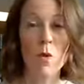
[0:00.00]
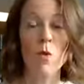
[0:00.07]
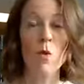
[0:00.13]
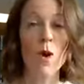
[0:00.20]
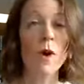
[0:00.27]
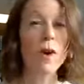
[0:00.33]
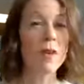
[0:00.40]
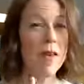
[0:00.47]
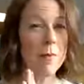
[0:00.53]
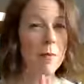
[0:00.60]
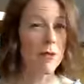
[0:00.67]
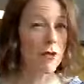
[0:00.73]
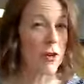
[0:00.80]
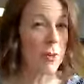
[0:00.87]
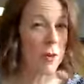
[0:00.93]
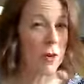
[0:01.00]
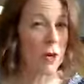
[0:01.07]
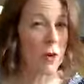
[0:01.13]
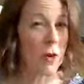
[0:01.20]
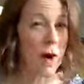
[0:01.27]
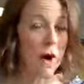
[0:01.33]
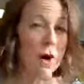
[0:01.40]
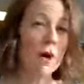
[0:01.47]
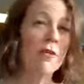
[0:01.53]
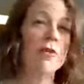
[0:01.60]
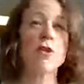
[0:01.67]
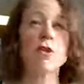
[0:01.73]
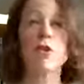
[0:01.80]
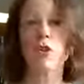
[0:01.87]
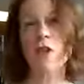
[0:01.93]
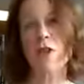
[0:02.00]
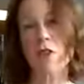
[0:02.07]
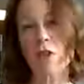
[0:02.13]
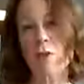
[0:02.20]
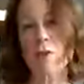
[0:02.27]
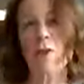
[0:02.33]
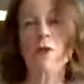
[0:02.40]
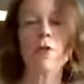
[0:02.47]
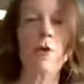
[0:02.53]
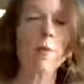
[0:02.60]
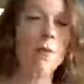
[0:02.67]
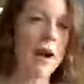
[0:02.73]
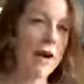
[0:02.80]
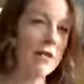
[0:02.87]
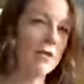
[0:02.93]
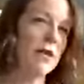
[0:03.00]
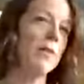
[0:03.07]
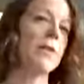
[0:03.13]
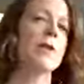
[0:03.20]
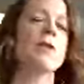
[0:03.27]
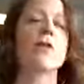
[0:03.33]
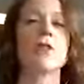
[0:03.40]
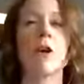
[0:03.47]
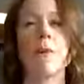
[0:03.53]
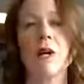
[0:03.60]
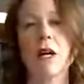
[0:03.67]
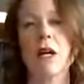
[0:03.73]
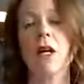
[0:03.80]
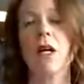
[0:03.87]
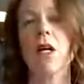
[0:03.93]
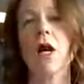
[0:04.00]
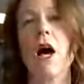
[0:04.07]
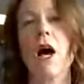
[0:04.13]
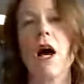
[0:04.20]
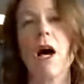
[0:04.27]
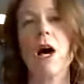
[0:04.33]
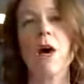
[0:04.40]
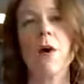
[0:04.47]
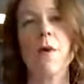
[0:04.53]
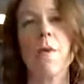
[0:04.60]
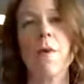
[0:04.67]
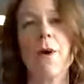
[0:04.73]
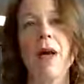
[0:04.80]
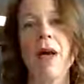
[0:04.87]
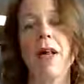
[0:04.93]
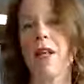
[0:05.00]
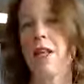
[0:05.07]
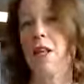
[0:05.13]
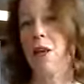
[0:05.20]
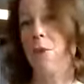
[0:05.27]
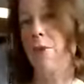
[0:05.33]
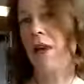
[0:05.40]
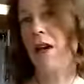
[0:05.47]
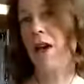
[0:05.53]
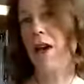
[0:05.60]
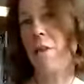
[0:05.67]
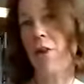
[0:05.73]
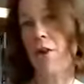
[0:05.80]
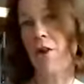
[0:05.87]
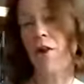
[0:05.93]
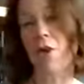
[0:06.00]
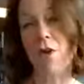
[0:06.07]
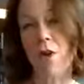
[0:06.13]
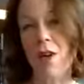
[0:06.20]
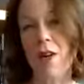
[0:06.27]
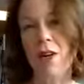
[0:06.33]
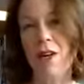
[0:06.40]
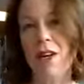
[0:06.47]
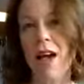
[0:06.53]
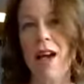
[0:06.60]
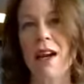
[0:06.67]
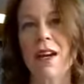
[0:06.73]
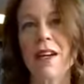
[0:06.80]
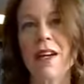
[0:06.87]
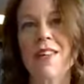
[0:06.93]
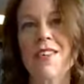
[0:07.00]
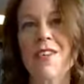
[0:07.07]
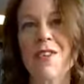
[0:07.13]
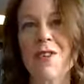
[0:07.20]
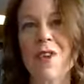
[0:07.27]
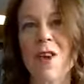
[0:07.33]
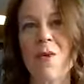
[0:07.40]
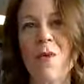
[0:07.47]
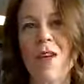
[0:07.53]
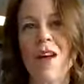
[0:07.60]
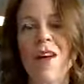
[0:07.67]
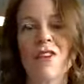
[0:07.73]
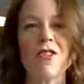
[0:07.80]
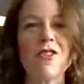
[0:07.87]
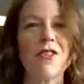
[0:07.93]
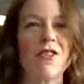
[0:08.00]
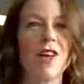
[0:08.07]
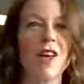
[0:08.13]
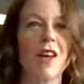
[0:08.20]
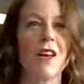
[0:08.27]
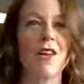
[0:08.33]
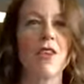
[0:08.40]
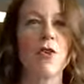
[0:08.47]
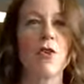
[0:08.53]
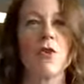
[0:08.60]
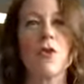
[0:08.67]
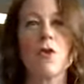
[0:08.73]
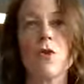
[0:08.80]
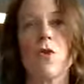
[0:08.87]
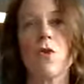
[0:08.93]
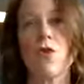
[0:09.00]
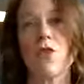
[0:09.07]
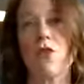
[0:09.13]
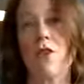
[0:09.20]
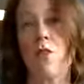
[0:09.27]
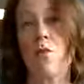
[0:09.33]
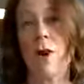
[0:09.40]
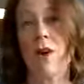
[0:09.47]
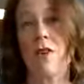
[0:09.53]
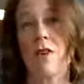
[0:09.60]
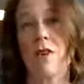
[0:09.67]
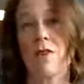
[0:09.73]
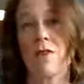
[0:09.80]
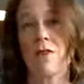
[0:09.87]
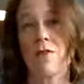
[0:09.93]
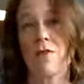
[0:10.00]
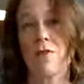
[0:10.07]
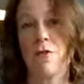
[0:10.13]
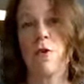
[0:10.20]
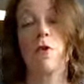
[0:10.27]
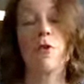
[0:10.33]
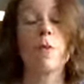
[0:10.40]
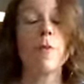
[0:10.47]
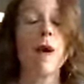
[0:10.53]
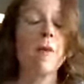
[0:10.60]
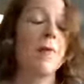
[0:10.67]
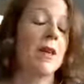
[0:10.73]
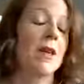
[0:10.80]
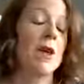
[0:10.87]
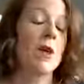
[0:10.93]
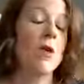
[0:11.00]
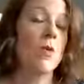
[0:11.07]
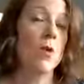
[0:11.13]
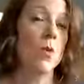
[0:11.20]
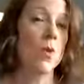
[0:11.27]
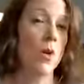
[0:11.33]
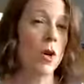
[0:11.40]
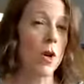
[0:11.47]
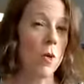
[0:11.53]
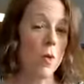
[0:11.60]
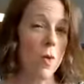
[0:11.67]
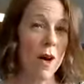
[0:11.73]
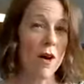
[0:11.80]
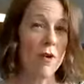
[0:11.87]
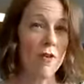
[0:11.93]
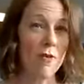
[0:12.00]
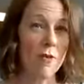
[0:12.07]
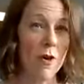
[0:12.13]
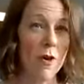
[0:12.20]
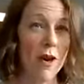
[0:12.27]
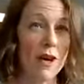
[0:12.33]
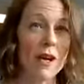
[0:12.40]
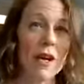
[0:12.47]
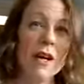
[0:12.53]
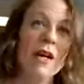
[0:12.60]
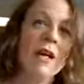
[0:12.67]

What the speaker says: what type of sleeper you are, if you're a side sleeper, if you're a back sleeper, stomach, and a little bit about your neck, so that we understand who the My Pillow would work well for.